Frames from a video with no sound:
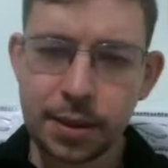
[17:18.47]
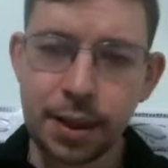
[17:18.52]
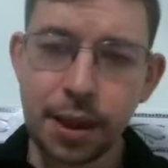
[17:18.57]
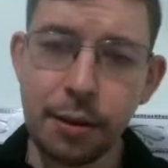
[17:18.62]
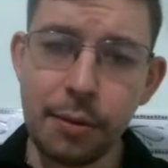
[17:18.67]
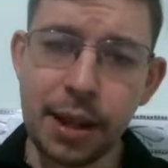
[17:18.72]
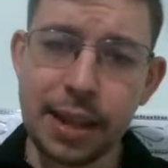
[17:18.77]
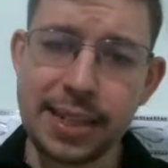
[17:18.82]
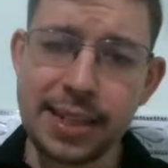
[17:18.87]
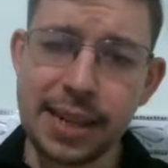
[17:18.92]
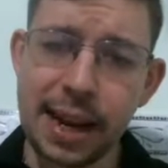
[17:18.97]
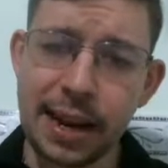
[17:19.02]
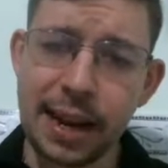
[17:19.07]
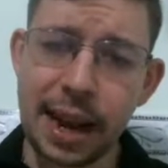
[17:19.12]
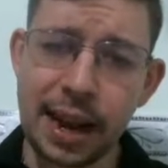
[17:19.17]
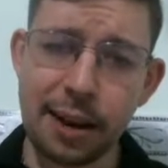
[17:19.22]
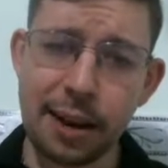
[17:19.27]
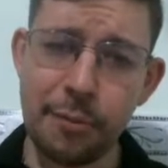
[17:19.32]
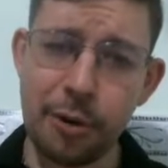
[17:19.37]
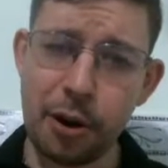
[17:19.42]
Well, instead
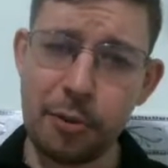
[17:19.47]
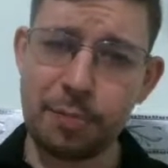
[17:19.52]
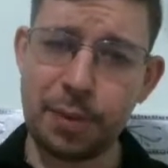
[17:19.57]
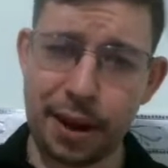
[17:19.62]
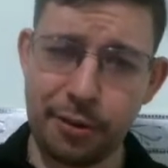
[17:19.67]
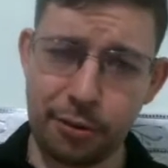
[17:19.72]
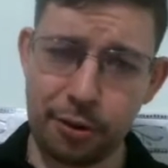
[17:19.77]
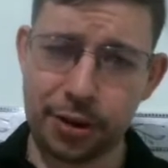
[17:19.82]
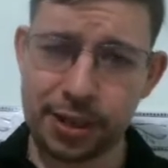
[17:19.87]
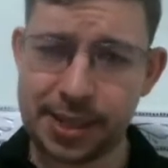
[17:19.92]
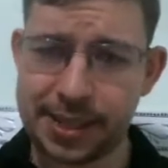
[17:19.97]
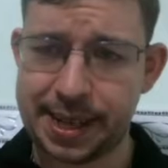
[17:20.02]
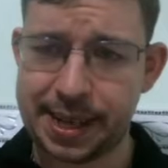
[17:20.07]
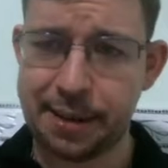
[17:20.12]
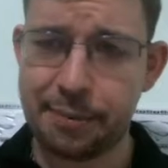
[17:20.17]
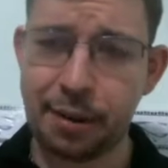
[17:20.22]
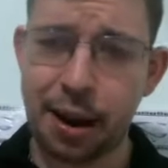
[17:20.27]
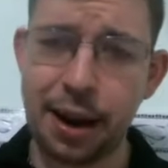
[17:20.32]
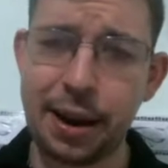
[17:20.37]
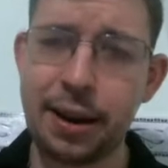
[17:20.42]
Nakamura played rook
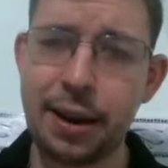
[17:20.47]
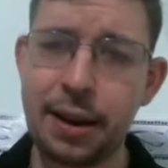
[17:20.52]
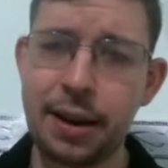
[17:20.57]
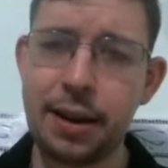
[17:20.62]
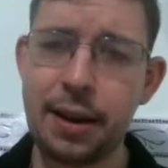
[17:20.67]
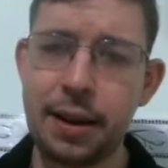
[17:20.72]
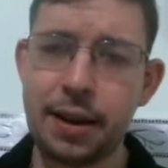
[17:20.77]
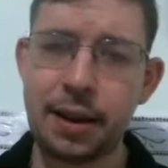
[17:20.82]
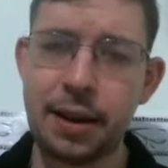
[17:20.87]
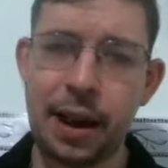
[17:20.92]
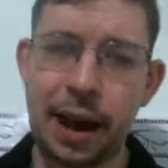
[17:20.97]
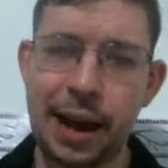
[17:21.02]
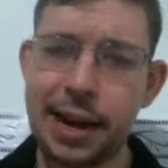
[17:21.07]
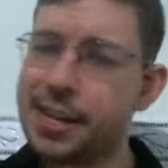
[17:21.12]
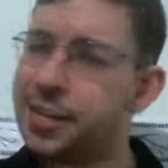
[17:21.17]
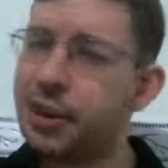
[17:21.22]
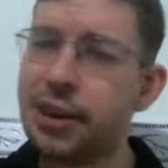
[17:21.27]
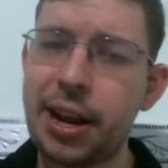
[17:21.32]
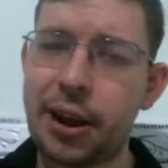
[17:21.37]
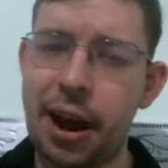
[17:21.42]
c1.
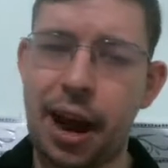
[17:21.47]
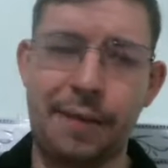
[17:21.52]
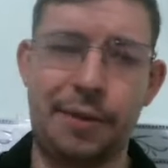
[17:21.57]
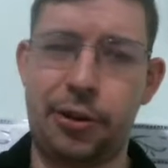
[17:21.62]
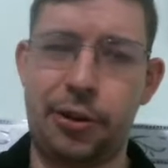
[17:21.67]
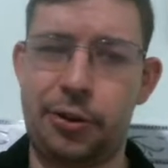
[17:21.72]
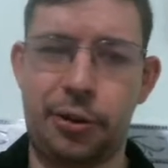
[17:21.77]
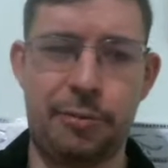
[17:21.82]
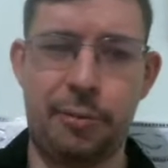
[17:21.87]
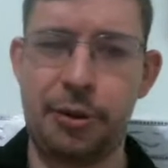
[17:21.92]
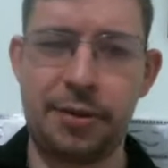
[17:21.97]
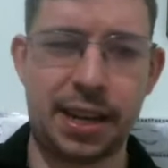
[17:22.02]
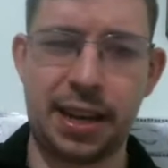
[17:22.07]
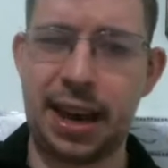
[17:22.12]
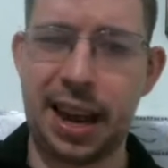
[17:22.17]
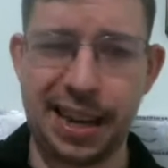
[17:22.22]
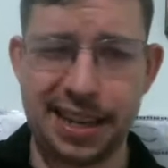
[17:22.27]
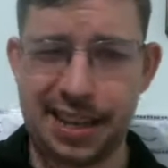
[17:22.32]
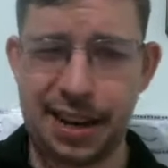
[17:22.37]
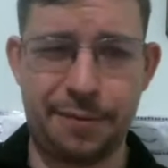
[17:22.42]
It's true there are other good moves in
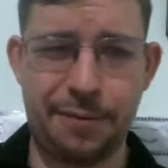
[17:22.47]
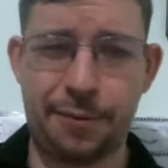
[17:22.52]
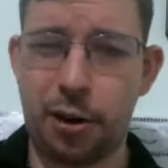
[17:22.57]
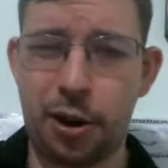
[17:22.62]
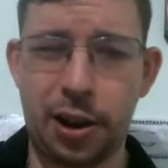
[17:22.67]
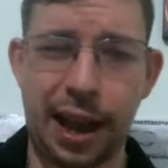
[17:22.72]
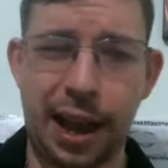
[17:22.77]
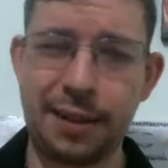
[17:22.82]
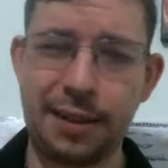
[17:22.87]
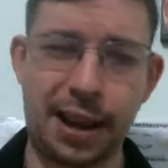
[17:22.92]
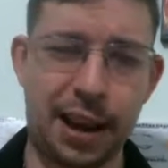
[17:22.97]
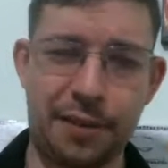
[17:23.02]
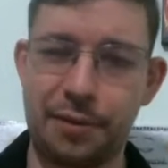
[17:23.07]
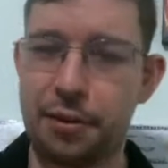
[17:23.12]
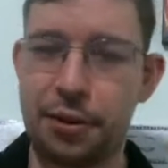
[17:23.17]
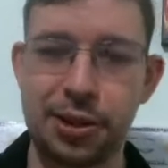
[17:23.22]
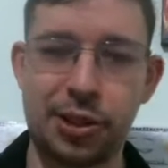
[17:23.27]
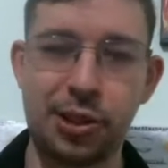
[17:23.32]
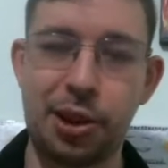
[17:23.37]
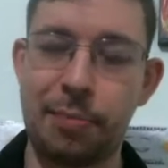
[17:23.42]
knight d4, like knight
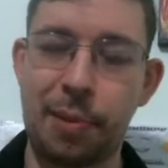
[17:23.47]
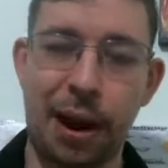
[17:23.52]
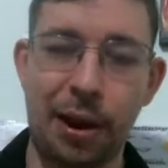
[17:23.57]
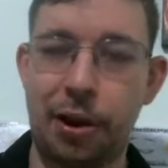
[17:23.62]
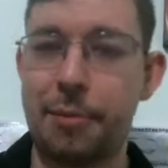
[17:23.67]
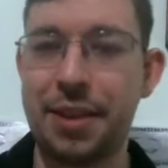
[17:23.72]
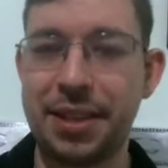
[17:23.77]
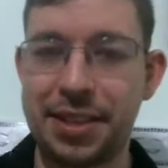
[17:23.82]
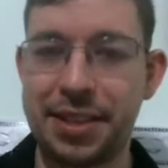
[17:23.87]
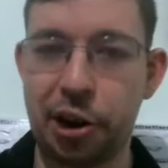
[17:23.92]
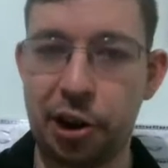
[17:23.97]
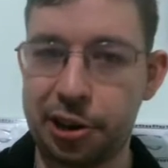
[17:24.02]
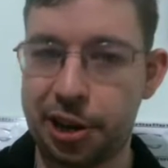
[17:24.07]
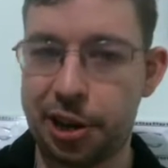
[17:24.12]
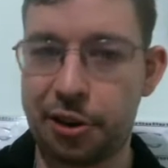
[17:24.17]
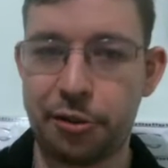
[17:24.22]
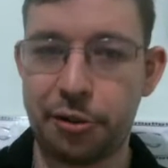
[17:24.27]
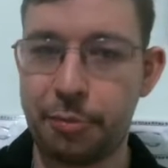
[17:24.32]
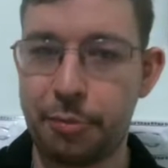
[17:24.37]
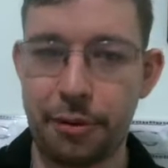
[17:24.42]
d4 is not by no means the only
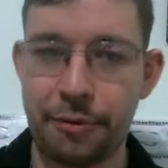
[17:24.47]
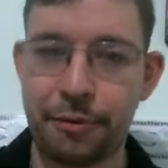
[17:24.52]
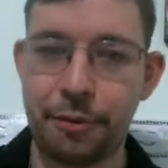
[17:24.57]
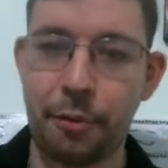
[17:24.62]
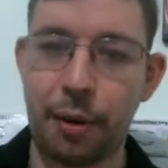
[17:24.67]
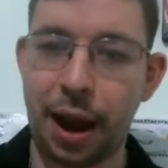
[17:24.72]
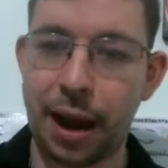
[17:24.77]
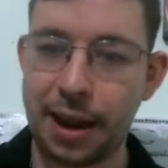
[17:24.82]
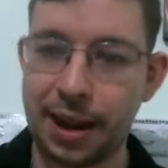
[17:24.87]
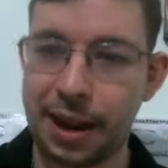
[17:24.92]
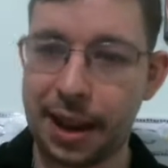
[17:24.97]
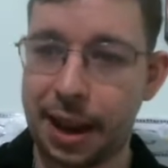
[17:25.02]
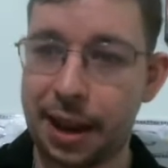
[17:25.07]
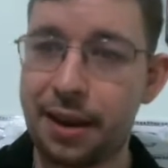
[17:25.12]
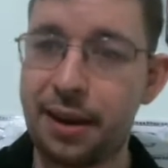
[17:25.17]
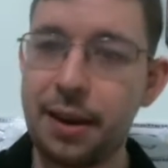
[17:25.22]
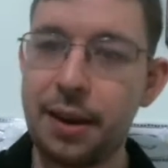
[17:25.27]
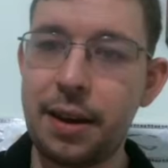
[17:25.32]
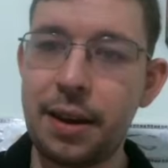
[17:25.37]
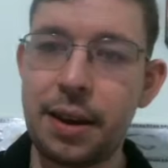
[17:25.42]
good move for white here.
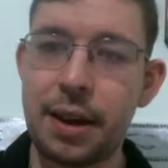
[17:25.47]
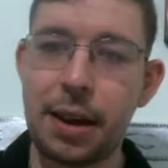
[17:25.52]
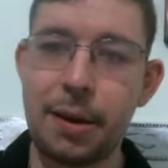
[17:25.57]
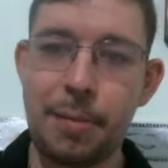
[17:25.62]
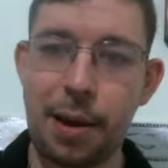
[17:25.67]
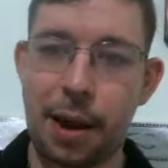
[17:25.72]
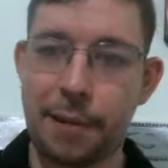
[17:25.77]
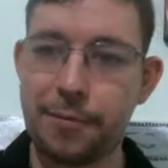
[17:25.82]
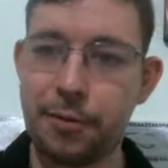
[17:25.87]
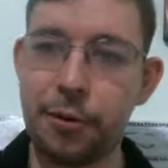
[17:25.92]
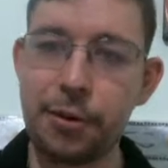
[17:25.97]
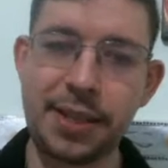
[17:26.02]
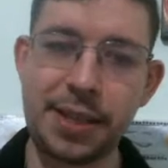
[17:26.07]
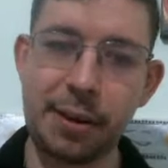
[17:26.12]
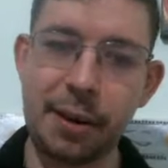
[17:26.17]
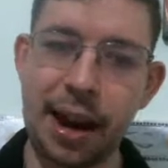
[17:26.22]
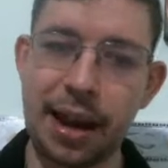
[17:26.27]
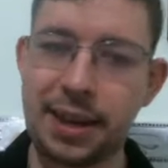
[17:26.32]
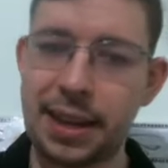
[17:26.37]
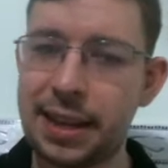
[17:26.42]
But after rook c1,
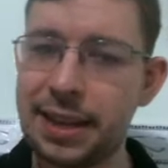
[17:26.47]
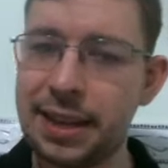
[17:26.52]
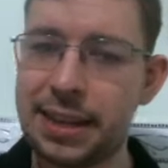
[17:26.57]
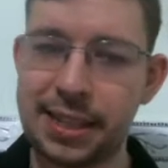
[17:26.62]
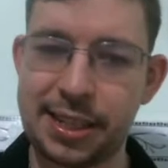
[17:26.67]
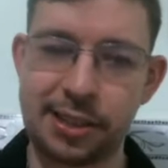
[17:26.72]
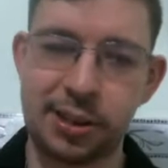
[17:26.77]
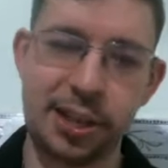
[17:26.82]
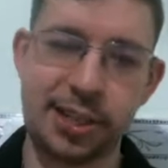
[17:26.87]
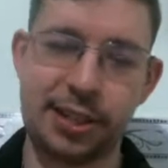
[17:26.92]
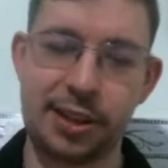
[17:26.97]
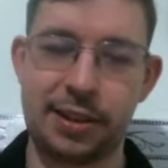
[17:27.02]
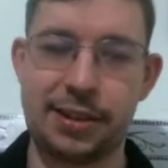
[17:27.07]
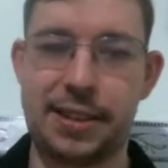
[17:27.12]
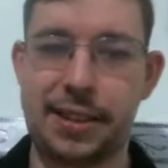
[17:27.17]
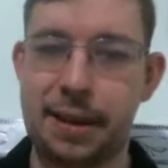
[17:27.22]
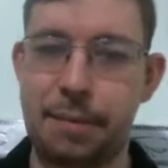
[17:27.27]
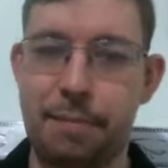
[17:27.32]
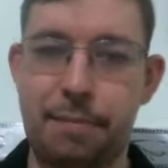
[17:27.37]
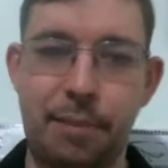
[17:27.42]
I think this is not so
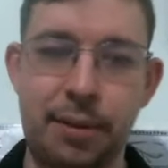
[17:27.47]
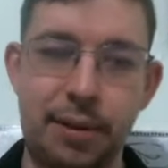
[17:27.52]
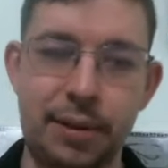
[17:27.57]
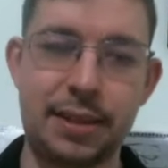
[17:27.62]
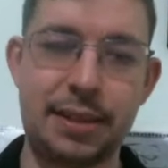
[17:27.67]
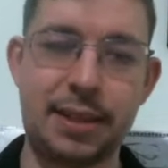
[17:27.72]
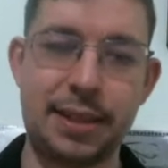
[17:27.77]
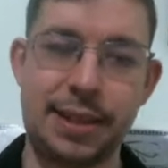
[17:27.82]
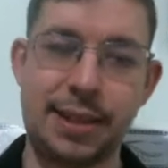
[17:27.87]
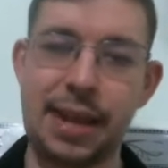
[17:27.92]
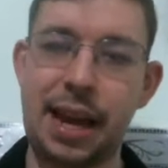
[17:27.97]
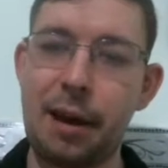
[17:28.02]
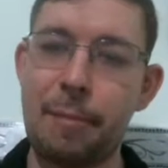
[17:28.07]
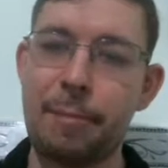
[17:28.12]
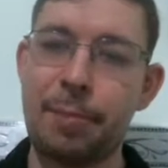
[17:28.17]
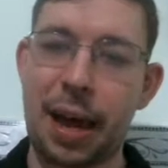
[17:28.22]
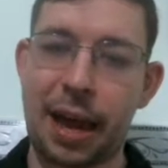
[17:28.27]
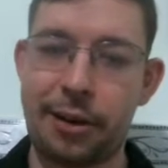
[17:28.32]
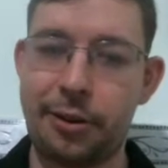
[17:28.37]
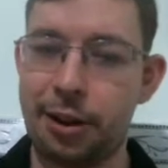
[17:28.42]
simple, because now
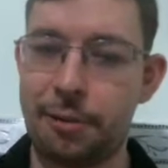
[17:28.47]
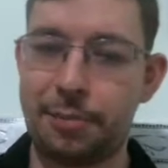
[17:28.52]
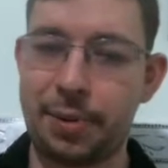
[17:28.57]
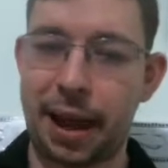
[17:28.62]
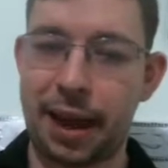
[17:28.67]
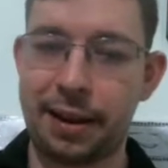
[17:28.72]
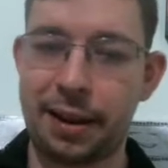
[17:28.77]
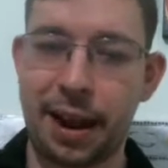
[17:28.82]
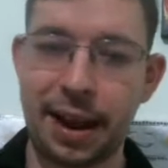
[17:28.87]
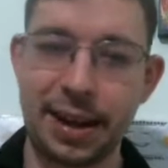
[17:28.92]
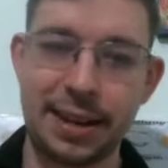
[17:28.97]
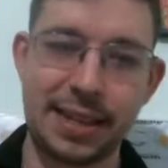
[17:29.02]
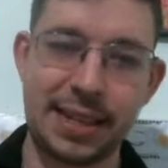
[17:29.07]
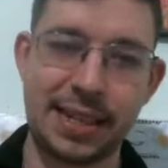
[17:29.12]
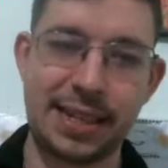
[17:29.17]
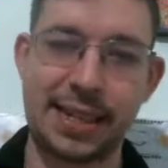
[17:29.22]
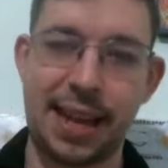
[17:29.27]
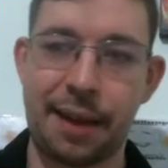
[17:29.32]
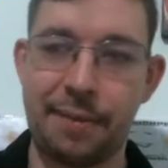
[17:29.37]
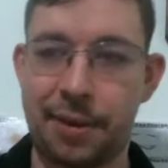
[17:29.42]
black would have played knight
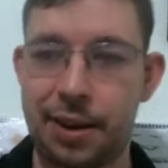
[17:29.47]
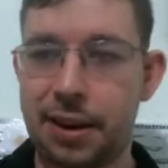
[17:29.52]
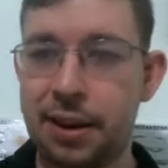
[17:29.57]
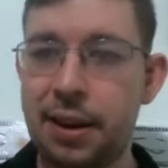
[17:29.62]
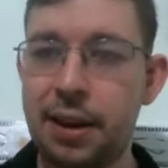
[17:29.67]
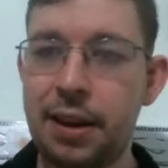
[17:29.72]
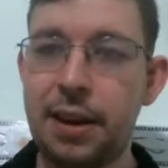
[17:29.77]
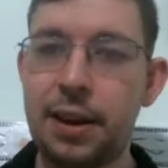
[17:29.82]
d7,